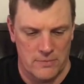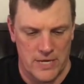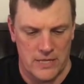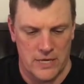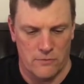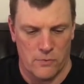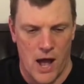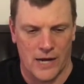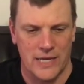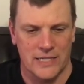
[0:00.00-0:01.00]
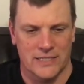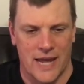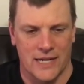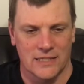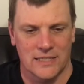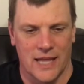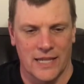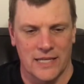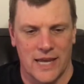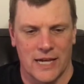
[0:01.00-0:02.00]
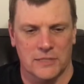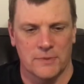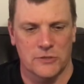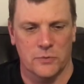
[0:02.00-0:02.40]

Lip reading: to be the Rocking Santa Sled, the Xmas